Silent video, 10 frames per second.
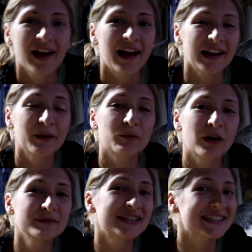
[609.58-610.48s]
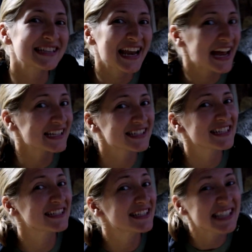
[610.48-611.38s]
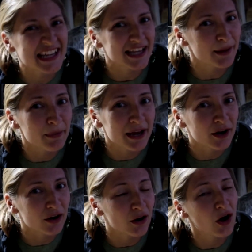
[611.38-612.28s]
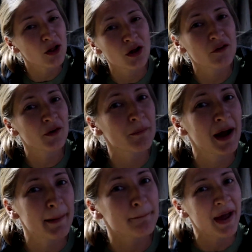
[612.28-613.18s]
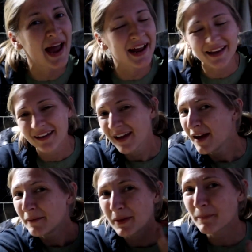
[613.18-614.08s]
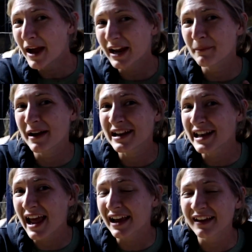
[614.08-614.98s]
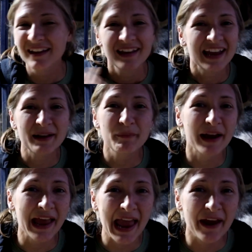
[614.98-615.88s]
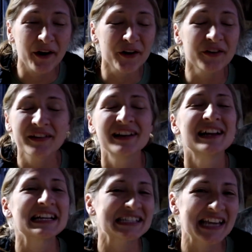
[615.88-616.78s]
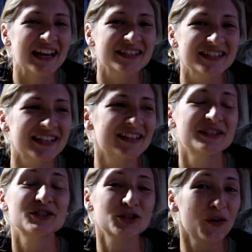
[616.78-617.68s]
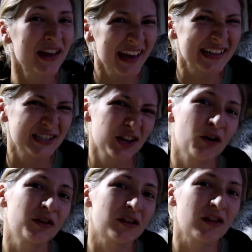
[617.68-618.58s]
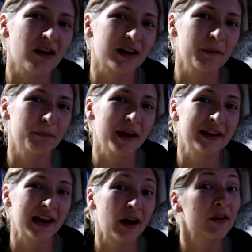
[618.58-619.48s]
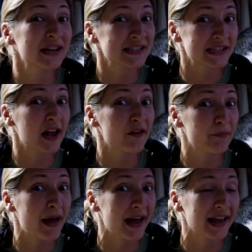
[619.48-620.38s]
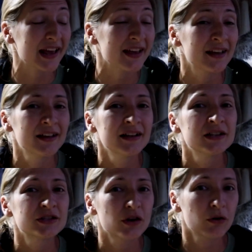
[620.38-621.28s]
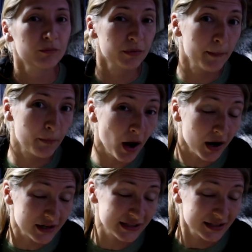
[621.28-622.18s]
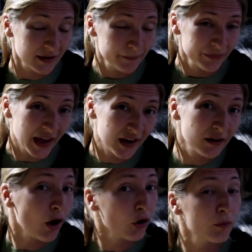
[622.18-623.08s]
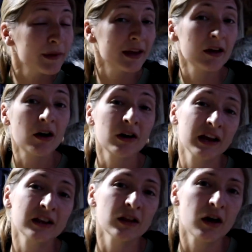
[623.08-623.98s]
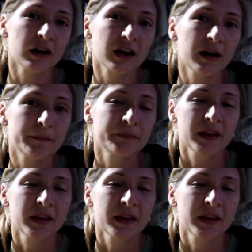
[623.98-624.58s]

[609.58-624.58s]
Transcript: and he rubs his nasty stinky beard all over my back, the back of my neck, and my hair. is nasty. So he gets to go in the lockup pen now instead of Maggie. So the Bucks and Obi are in lockup.